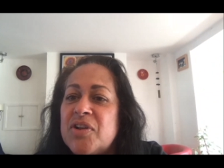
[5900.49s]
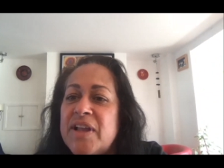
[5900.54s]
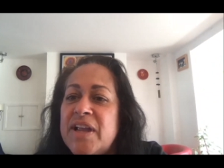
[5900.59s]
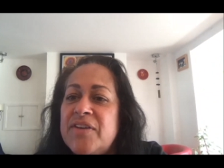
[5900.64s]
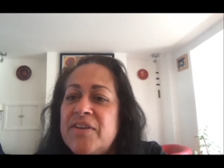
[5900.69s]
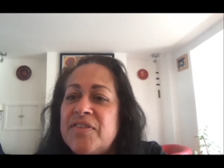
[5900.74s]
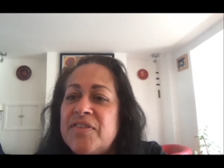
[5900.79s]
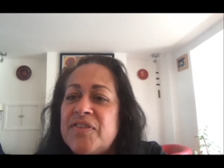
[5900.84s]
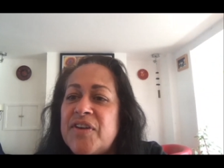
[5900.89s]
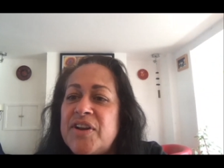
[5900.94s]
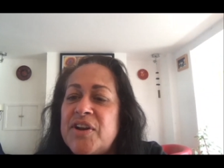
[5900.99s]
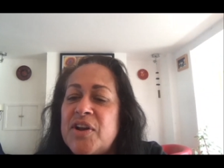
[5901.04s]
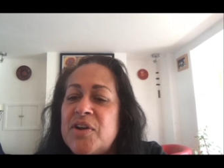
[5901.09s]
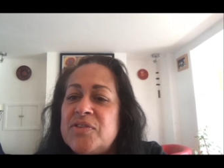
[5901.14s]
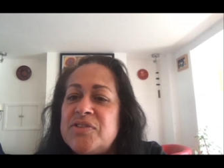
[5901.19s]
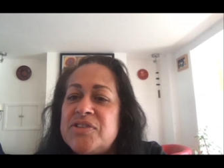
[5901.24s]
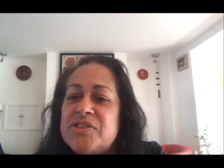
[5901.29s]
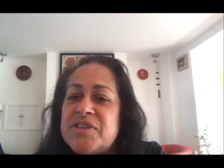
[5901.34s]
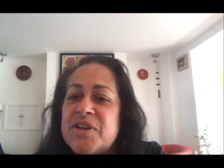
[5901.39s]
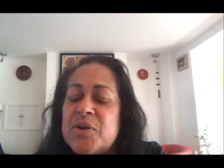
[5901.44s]
even if I
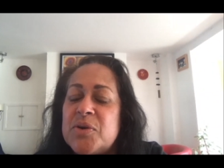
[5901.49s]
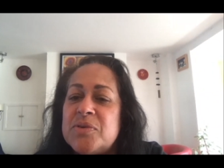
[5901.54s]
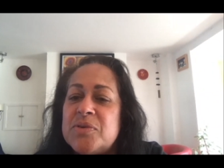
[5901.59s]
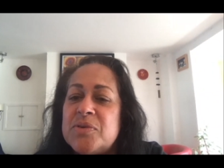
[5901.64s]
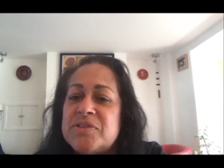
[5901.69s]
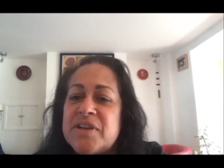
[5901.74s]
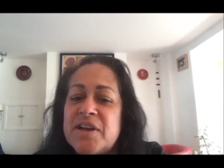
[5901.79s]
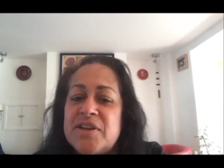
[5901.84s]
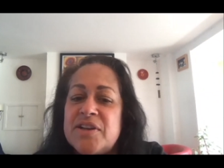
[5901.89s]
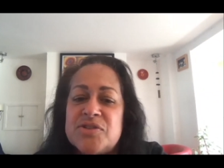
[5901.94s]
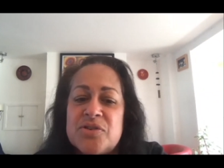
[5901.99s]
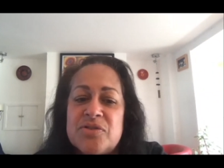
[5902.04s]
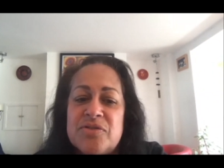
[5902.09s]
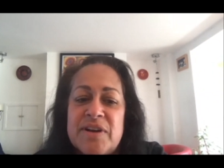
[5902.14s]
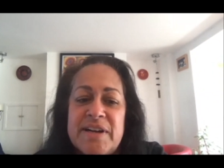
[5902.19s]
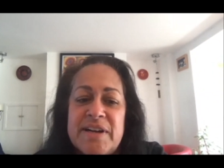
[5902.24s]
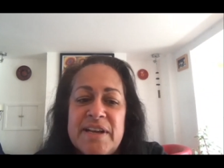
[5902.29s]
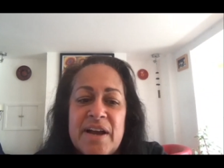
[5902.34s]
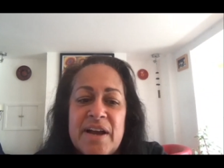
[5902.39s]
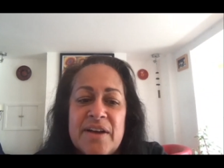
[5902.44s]
notice that oocytes
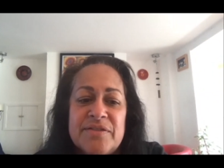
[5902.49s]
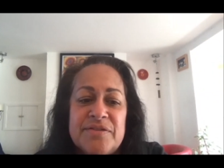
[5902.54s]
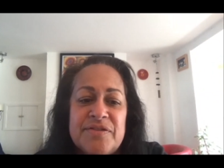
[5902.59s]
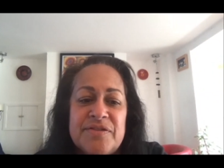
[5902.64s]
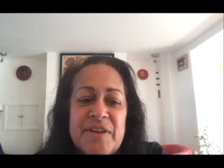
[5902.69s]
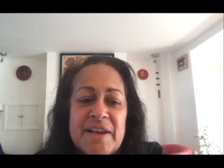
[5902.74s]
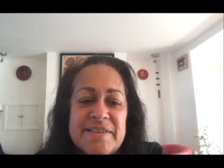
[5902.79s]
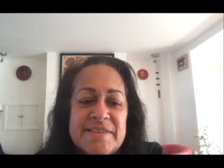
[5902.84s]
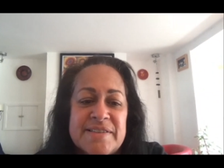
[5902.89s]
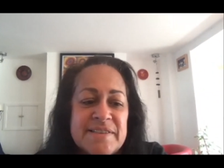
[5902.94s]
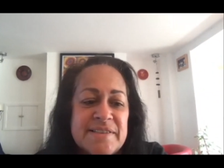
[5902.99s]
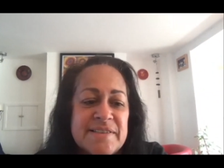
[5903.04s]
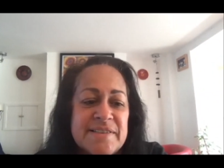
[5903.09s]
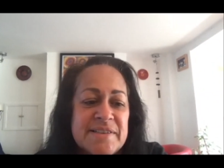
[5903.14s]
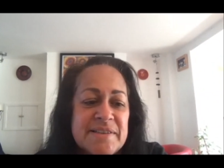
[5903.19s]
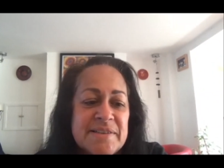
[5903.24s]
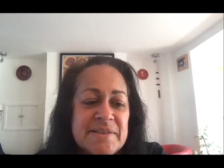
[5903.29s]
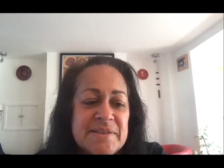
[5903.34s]
already unflattened?